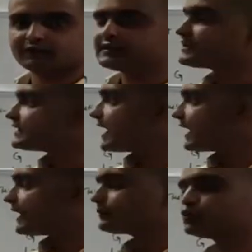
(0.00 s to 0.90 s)
This is
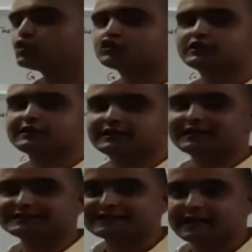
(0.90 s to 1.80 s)
unlike most other
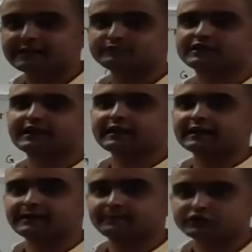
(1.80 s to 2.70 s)
exams that
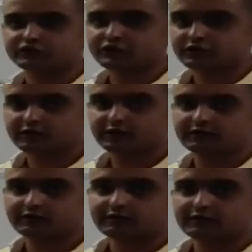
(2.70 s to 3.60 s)
are administered
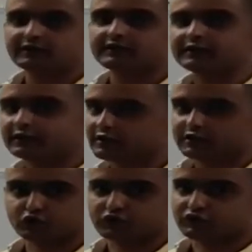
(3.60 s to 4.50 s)
in the Indian
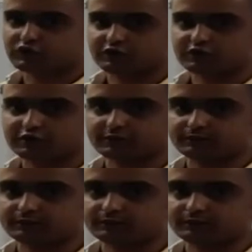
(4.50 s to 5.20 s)
education system.